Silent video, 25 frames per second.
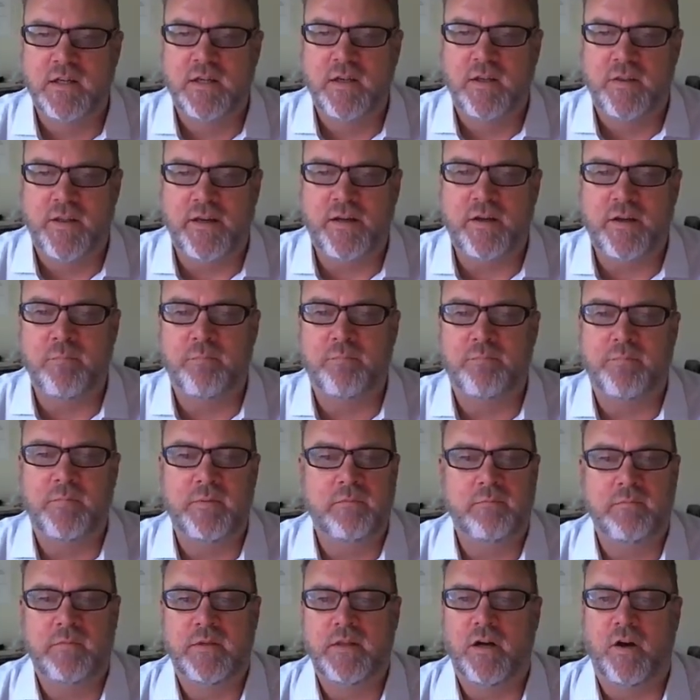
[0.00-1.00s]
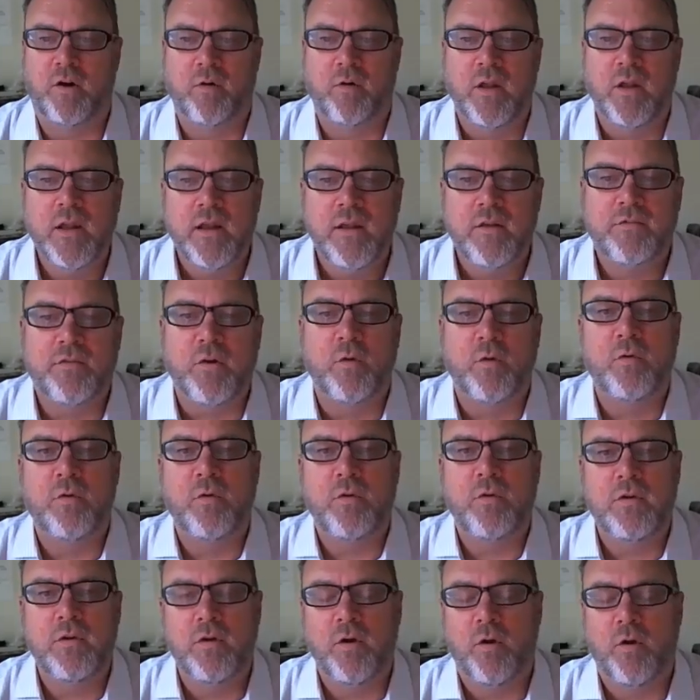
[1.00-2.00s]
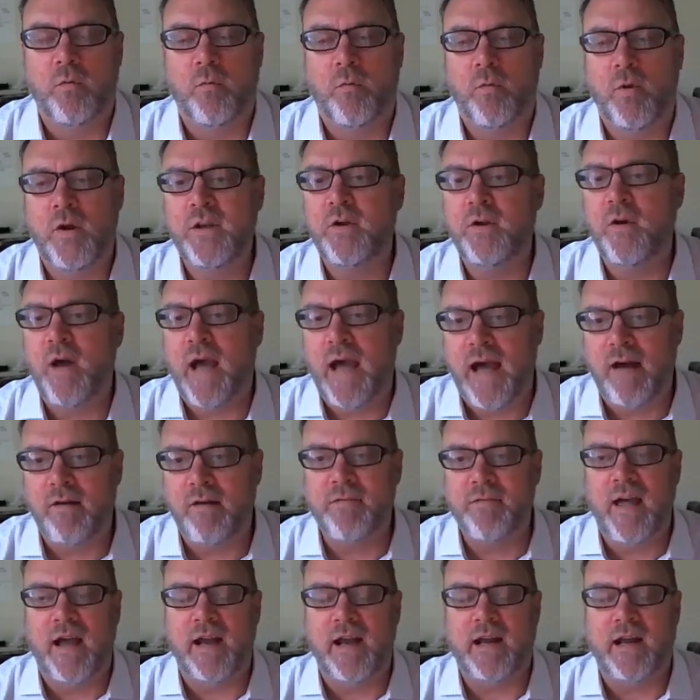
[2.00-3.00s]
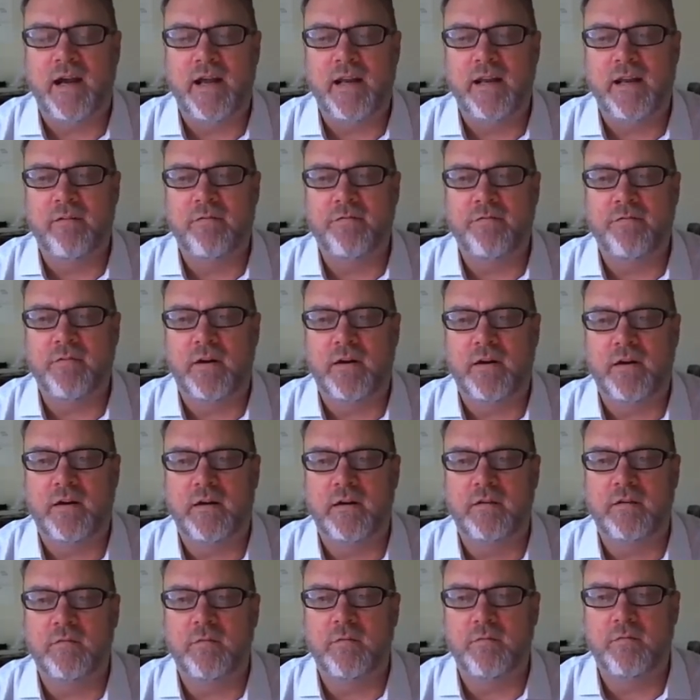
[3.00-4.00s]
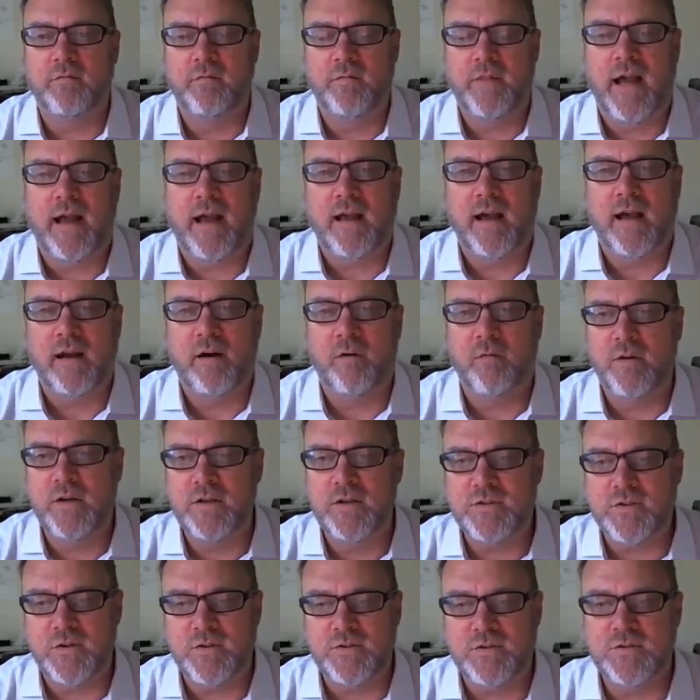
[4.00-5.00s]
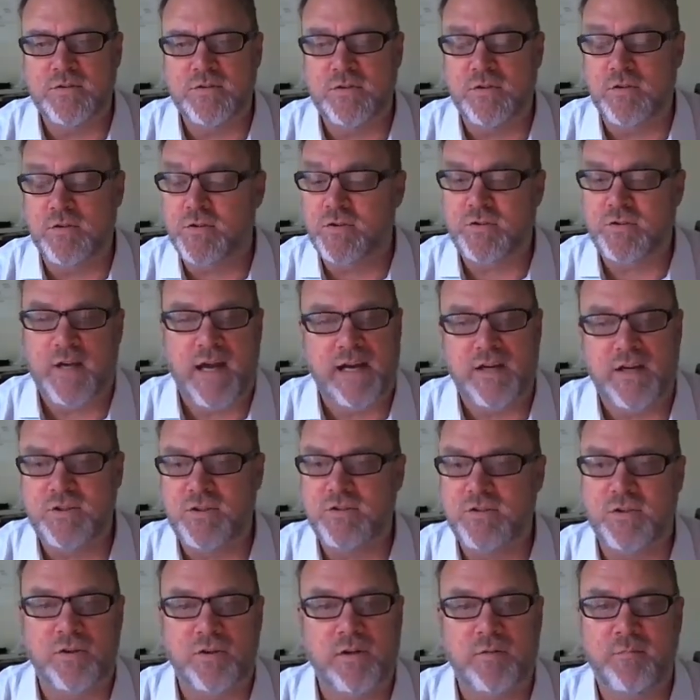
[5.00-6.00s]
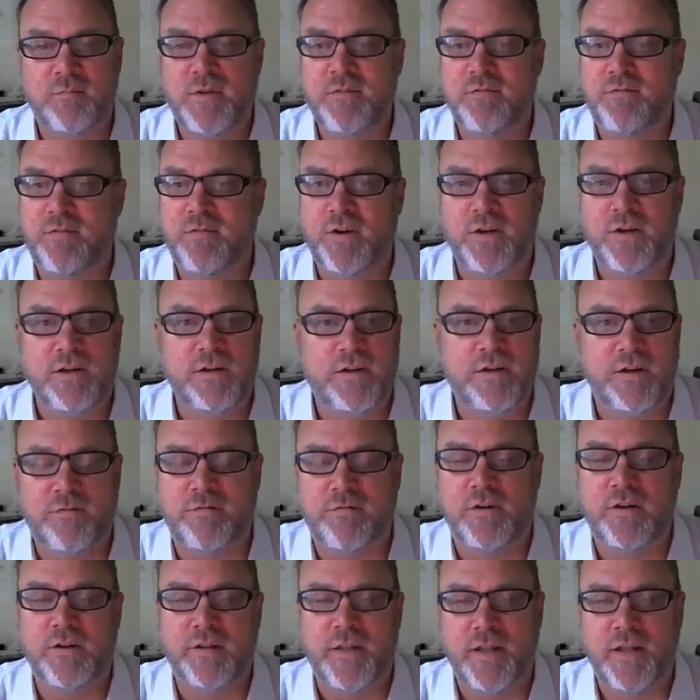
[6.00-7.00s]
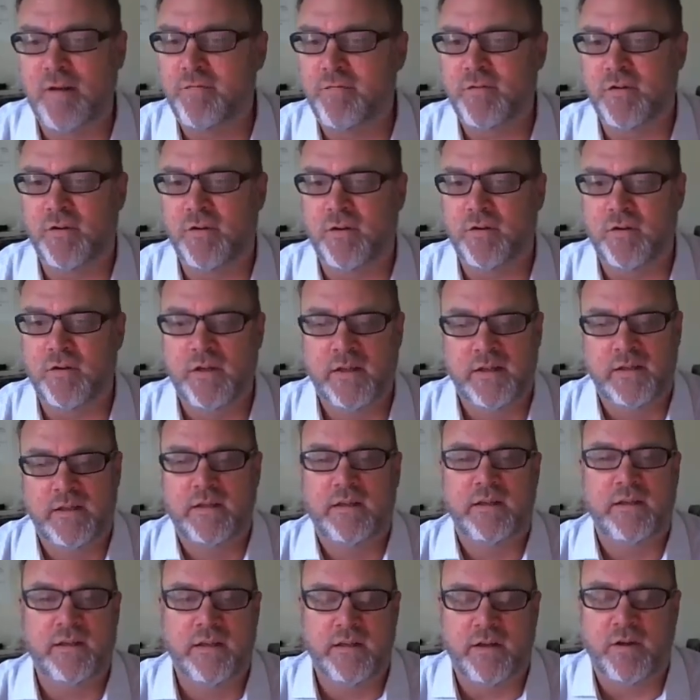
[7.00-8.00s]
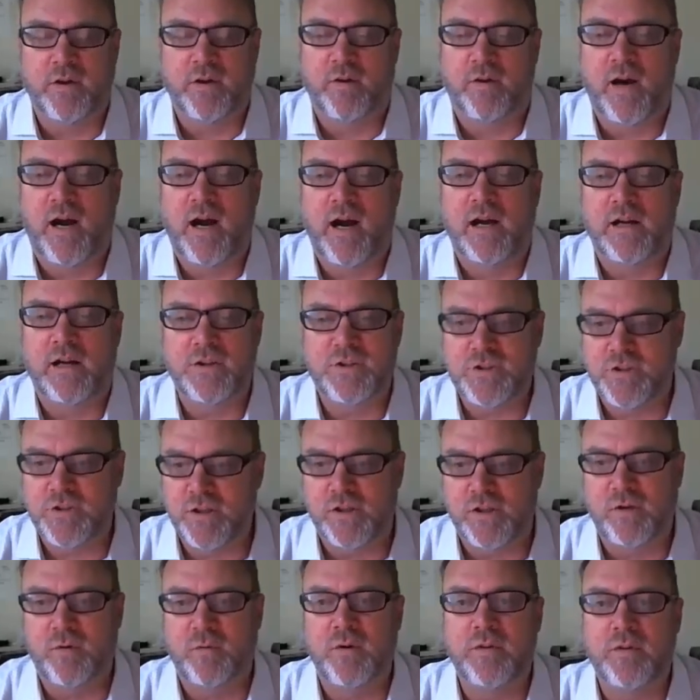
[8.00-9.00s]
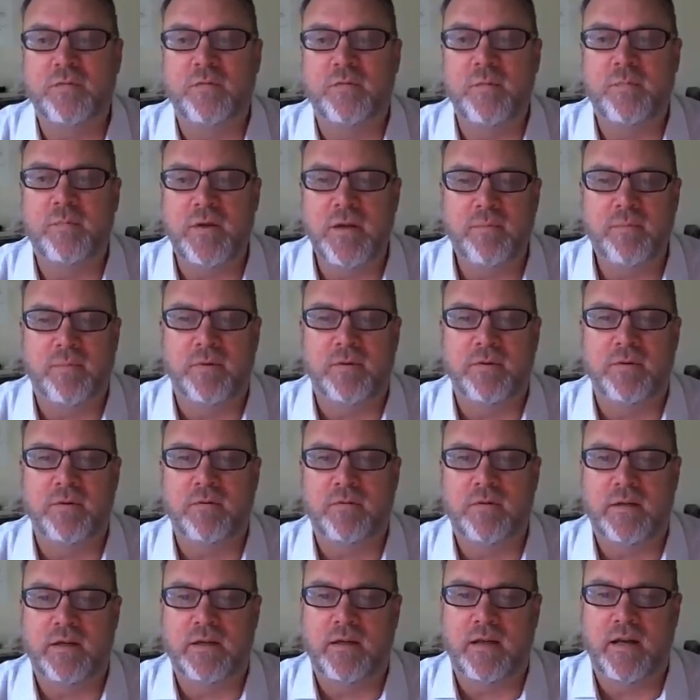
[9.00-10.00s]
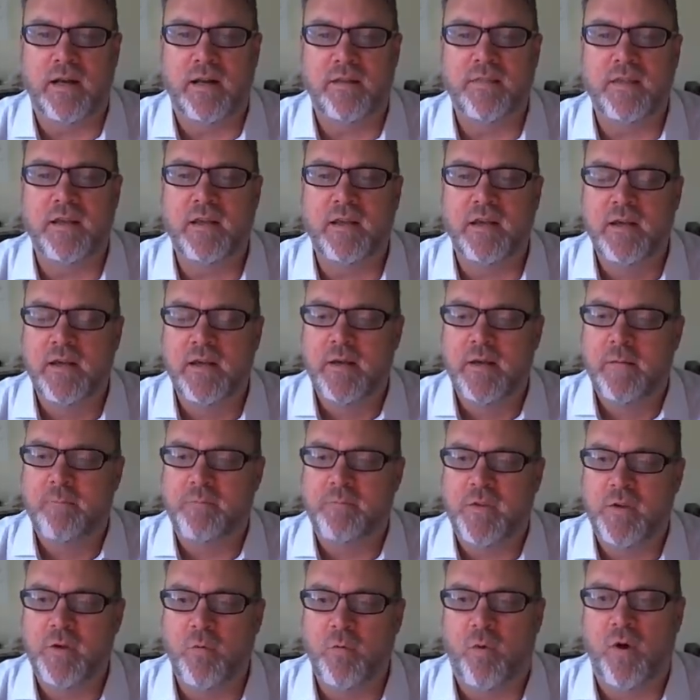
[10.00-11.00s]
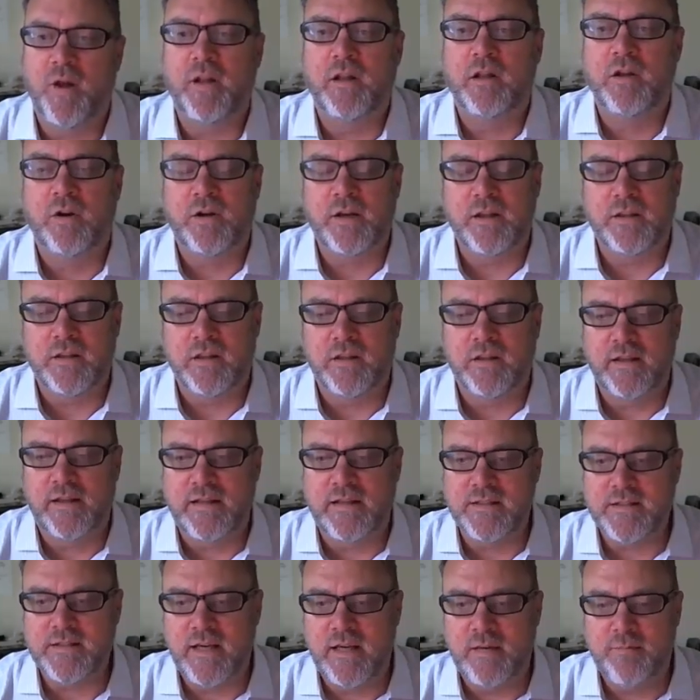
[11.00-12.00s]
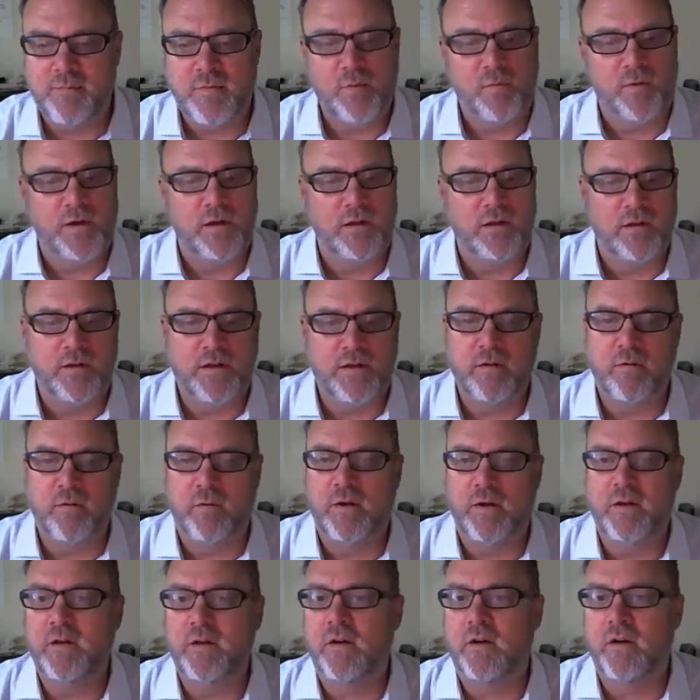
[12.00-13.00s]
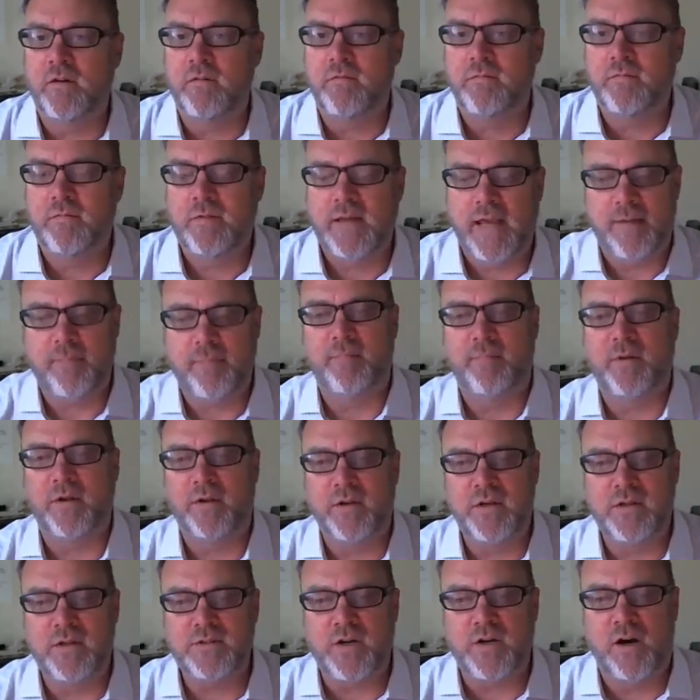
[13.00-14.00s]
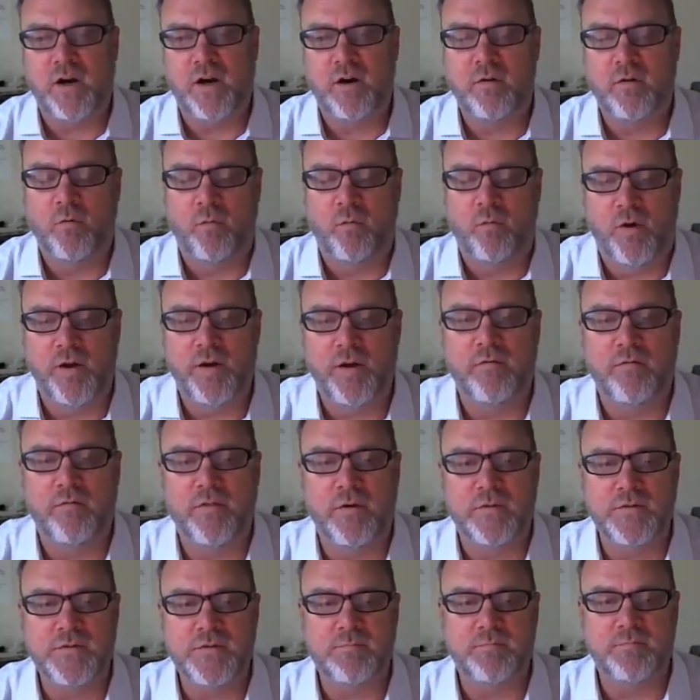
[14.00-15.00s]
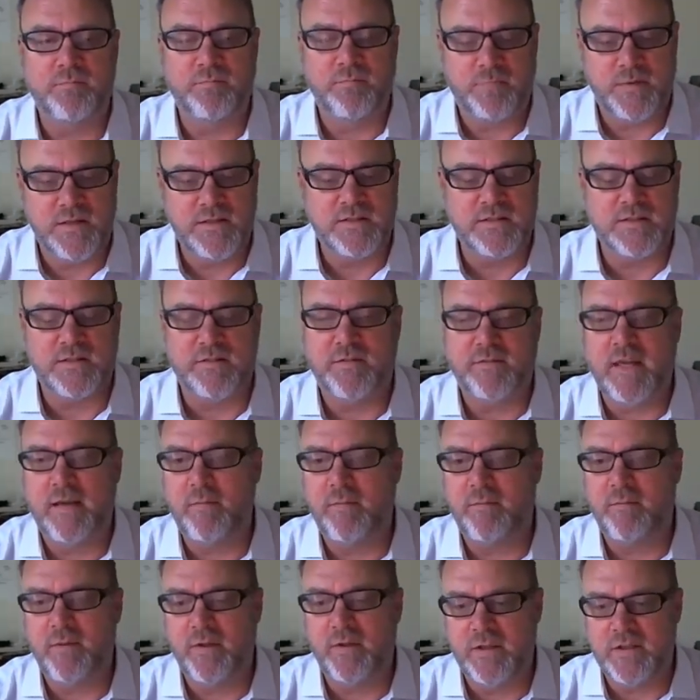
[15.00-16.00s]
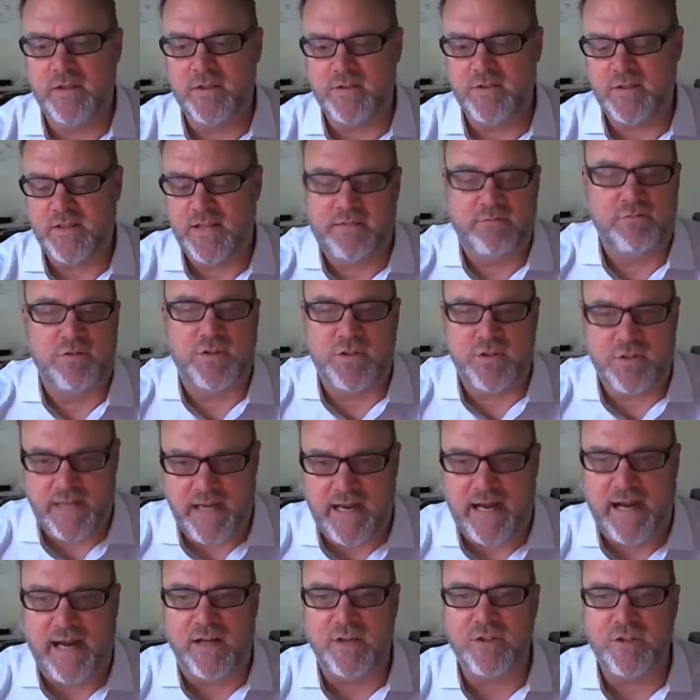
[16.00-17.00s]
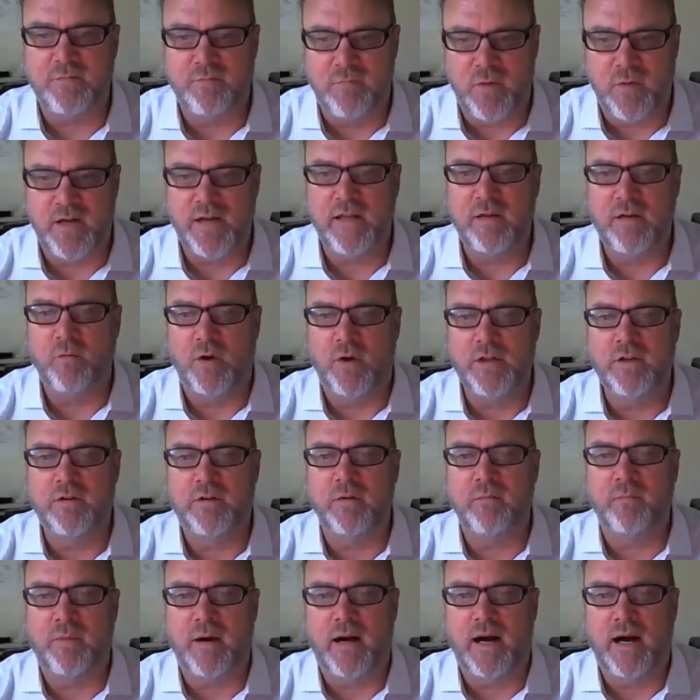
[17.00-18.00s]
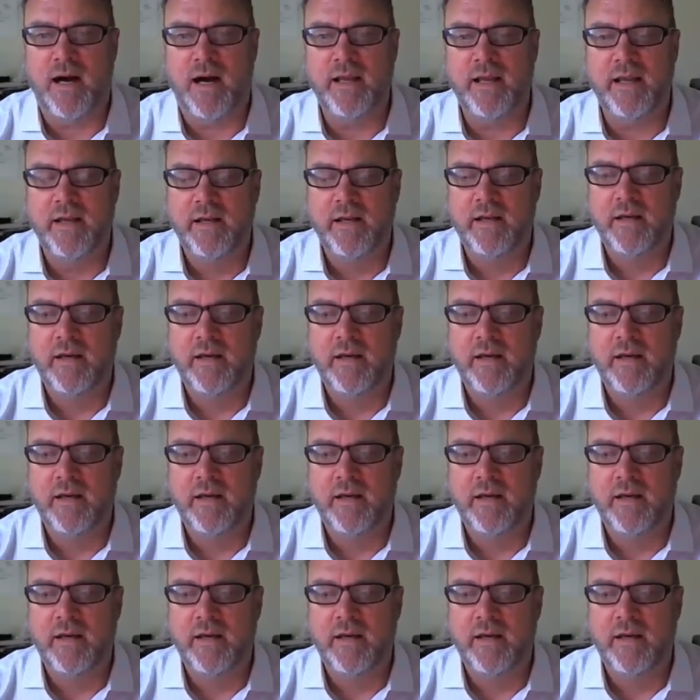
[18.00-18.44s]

They could, so when you have that kind of resources, your strategies are going to be very different than if you're in a garage, with 3 people. I think you want to look at the landscape. You want to look at what your capabilities are. One of those pieces of capability is just cash, money, what you can buy.